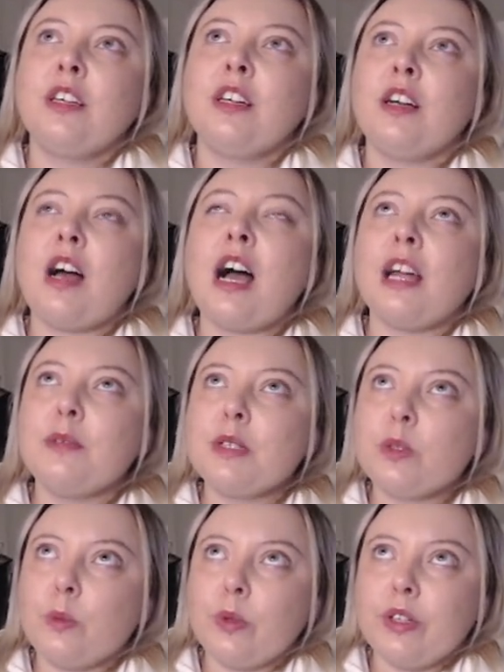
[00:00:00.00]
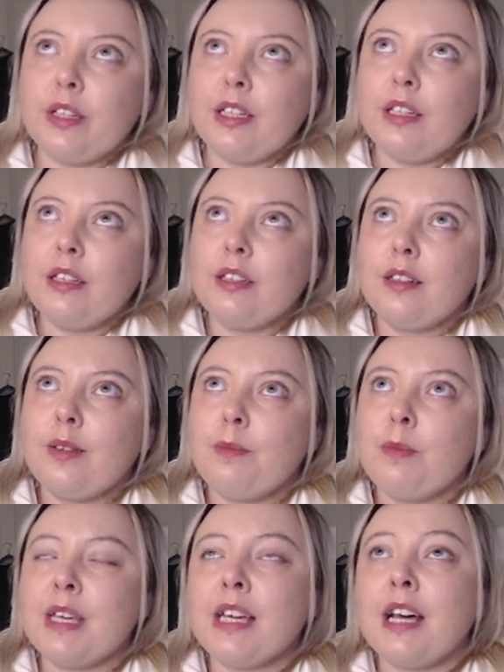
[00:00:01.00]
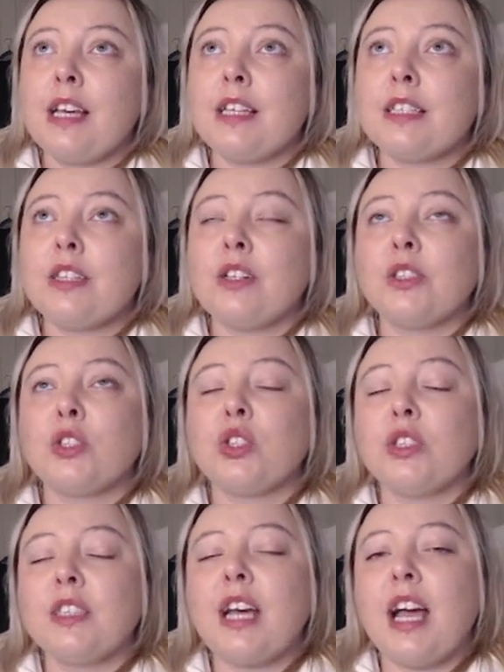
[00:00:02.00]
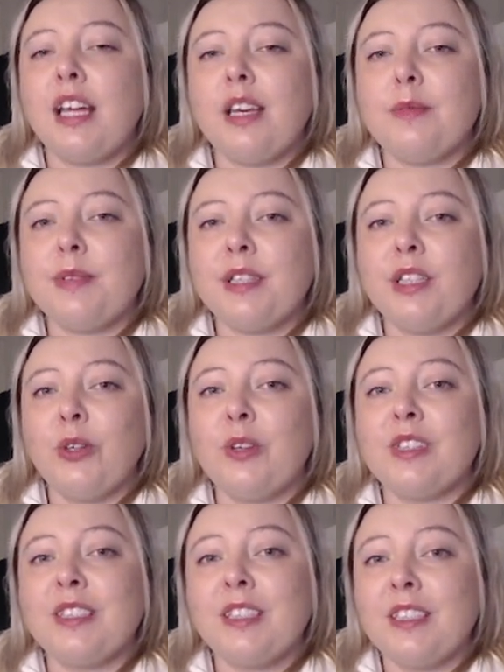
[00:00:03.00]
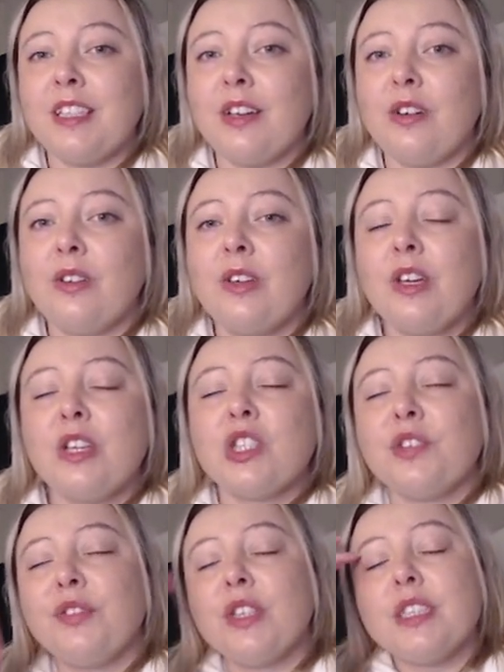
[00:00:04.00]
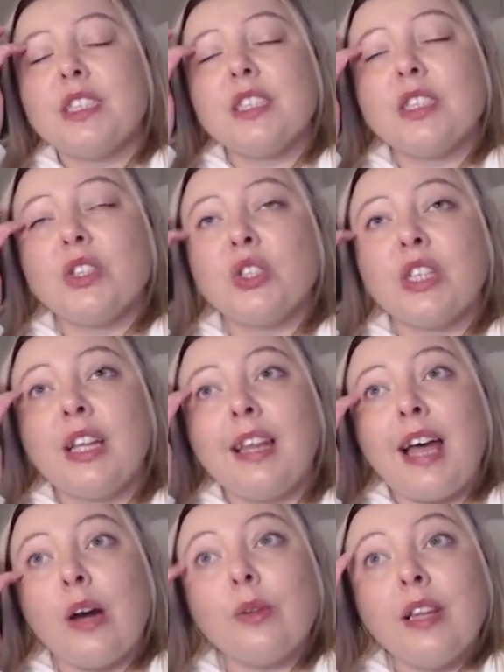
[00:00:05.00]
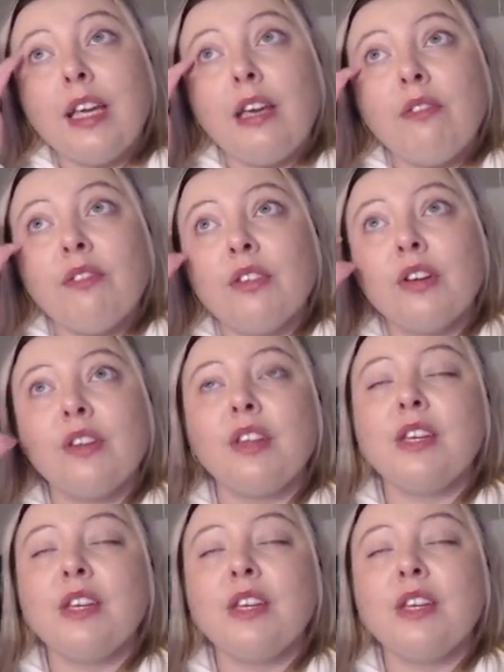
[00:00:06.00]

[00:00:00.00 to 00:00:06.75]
I was worried because there's certain items that you can steal. So for instance, there's cloud leaf that you